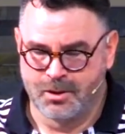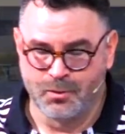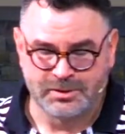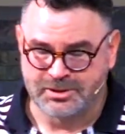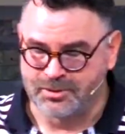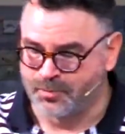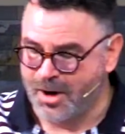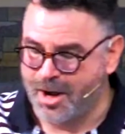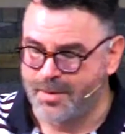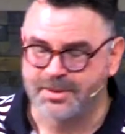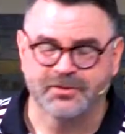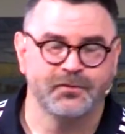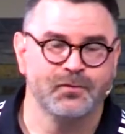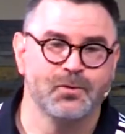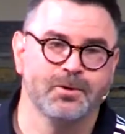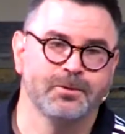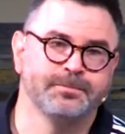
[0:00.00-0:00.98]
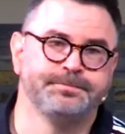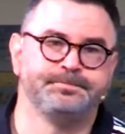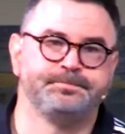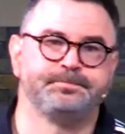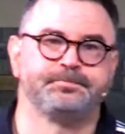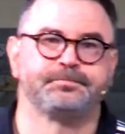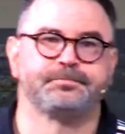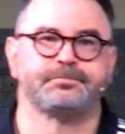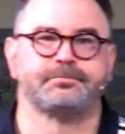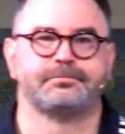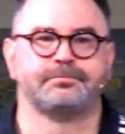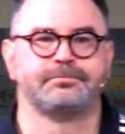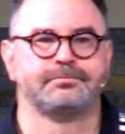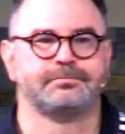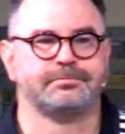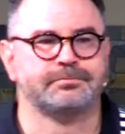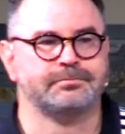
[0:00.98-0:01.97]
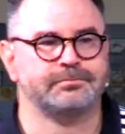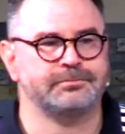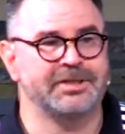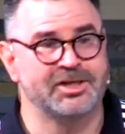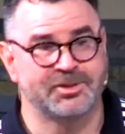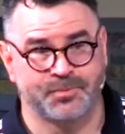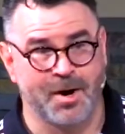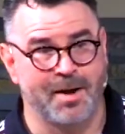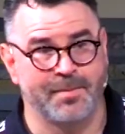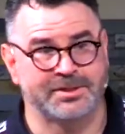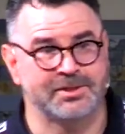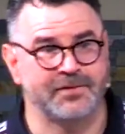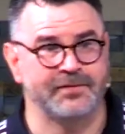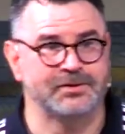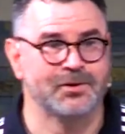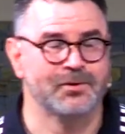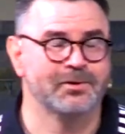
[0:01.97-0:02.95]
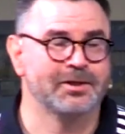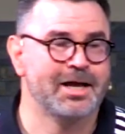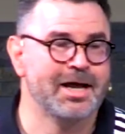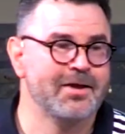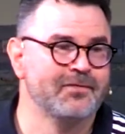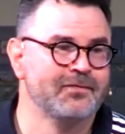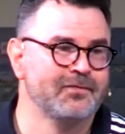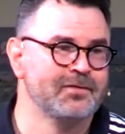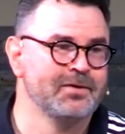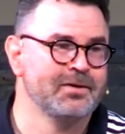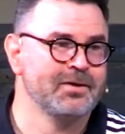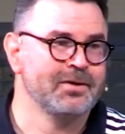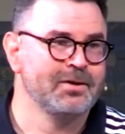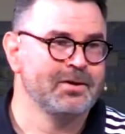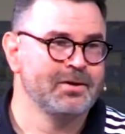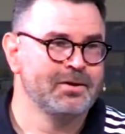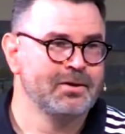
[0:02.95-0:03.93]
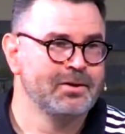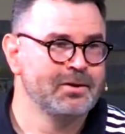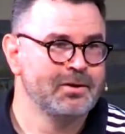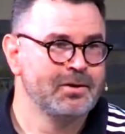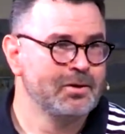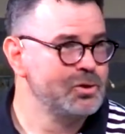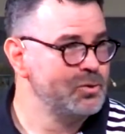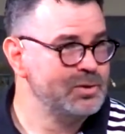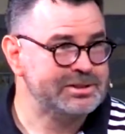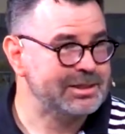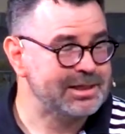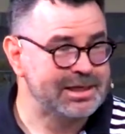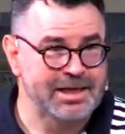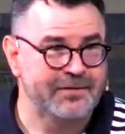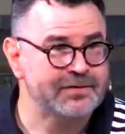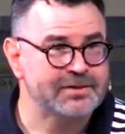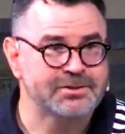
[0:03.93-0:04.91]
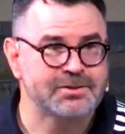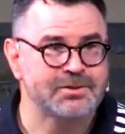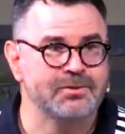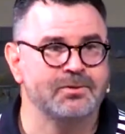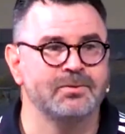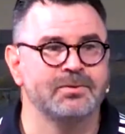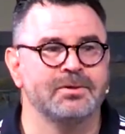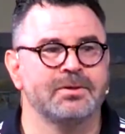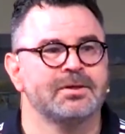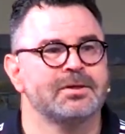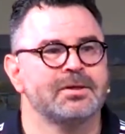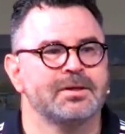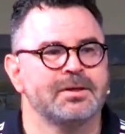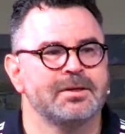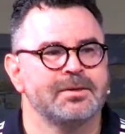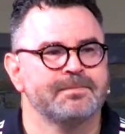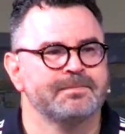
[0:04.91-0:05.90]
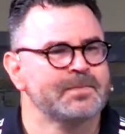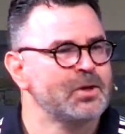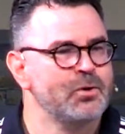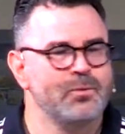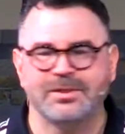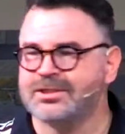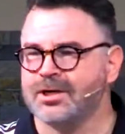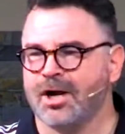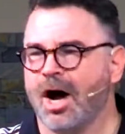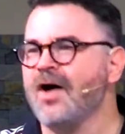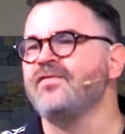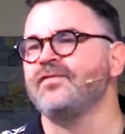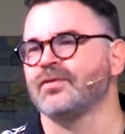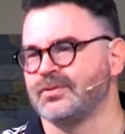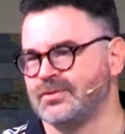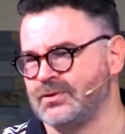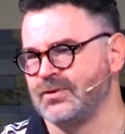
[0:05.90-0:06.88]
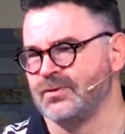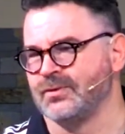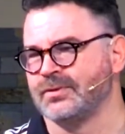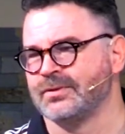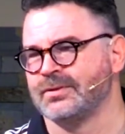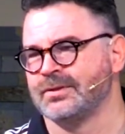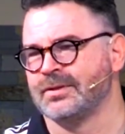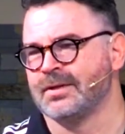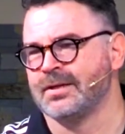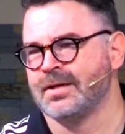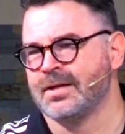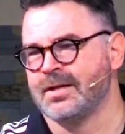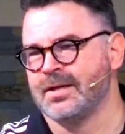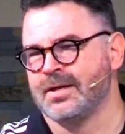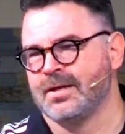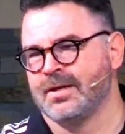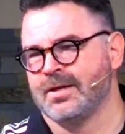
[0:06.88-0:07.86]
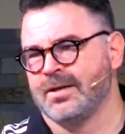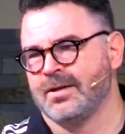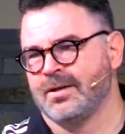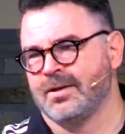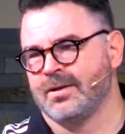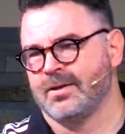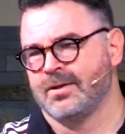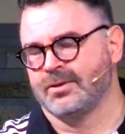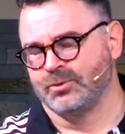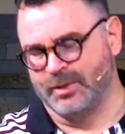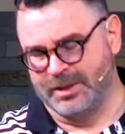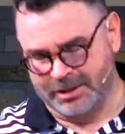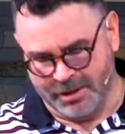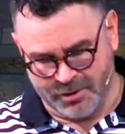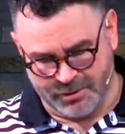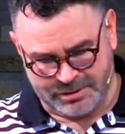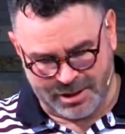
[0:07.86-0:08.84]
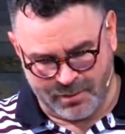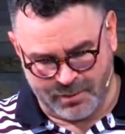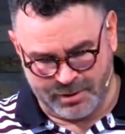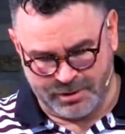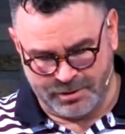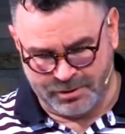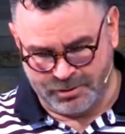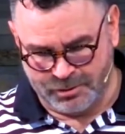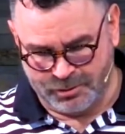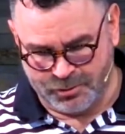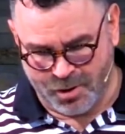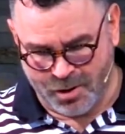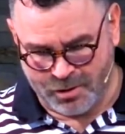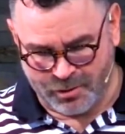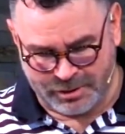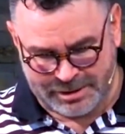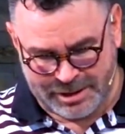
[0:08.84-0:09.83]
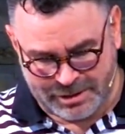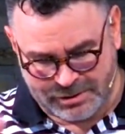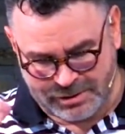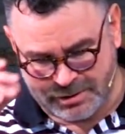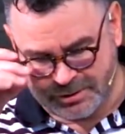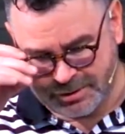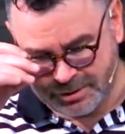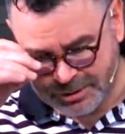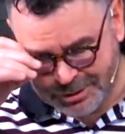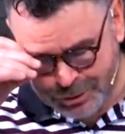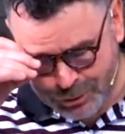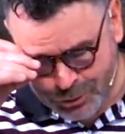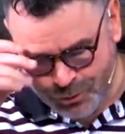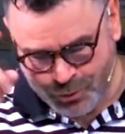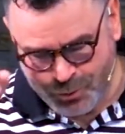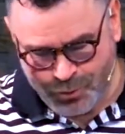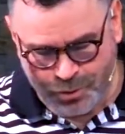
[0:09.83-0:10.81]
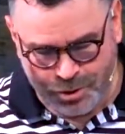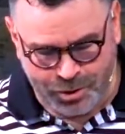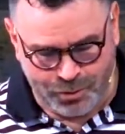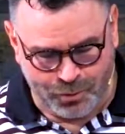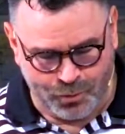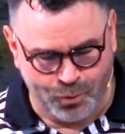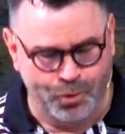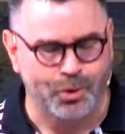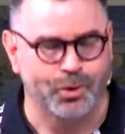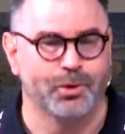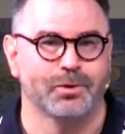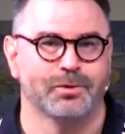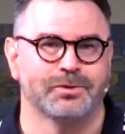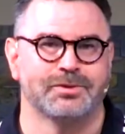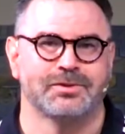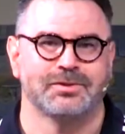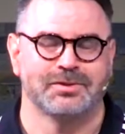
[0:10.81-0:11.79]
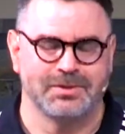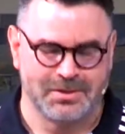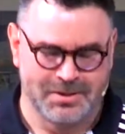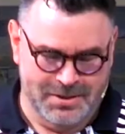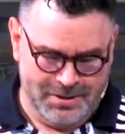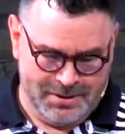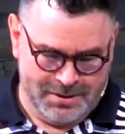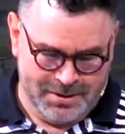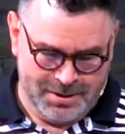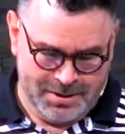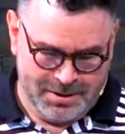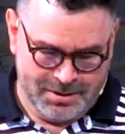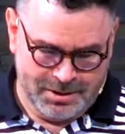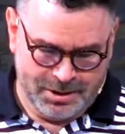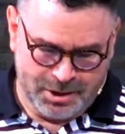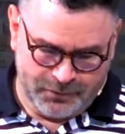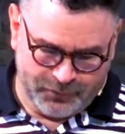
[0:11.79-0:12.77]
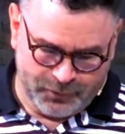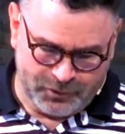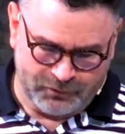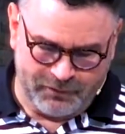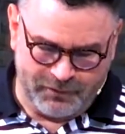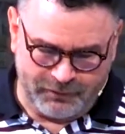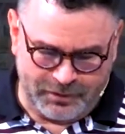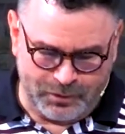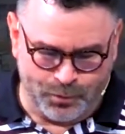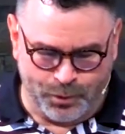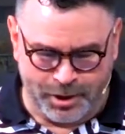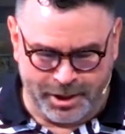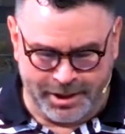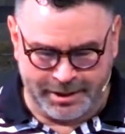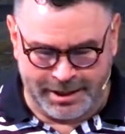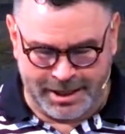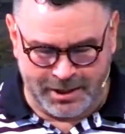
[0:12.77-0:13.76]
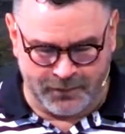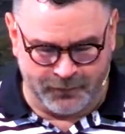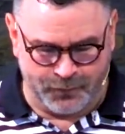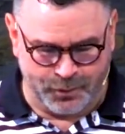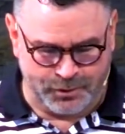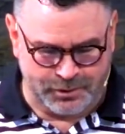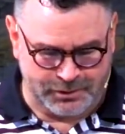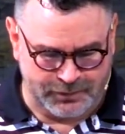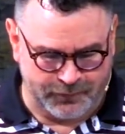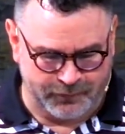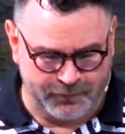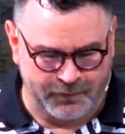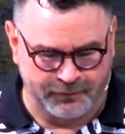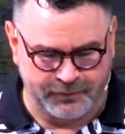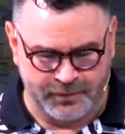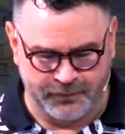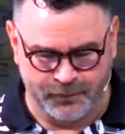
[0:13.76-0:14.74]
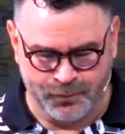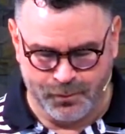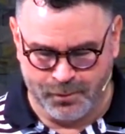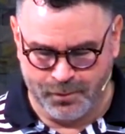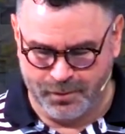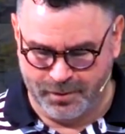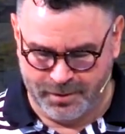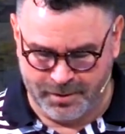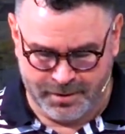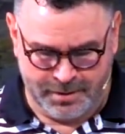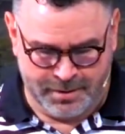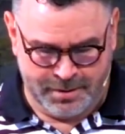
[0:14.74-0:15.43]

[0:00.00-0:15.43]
Who is the promise for? This promise of eternal life? Who is it given to? Who is it offered to? As we close, I would draw your attention to two words. Look at verse 51 and verse 54.